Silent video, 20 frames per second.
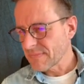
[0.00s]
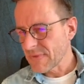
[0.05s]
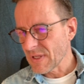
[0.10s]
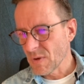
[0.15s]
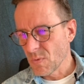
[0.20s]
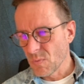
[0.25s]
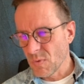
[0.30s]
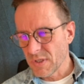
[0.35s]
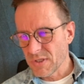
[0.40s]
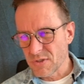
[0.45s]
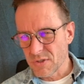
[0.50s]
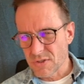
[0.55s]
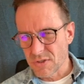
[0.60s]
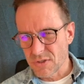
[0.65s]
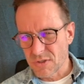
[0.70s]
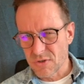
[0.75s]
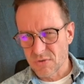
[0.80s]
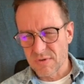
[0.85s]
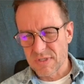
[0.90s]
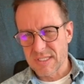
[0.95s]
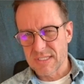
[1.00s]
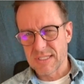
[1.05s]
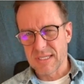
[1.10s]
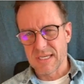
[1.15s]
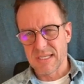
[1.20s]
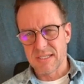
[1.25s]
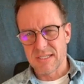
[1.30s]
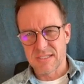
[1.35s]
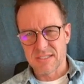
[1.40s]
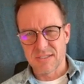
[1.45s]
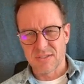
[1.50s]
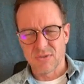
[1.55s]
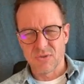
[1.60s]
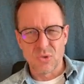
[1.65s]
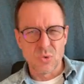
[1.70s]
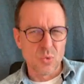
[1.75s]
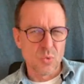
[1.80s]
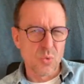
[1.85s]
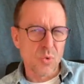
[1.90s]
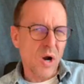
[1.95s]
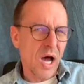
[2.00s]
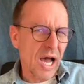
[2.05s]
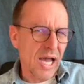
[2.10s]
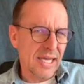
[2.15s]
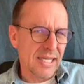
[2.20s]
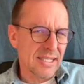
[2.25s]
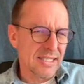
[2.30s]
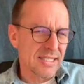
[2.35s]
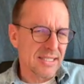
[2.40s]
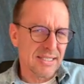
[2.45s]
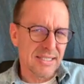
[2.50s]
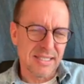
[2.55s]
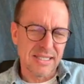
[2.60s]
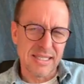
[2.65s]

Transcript: What you should do instead is you write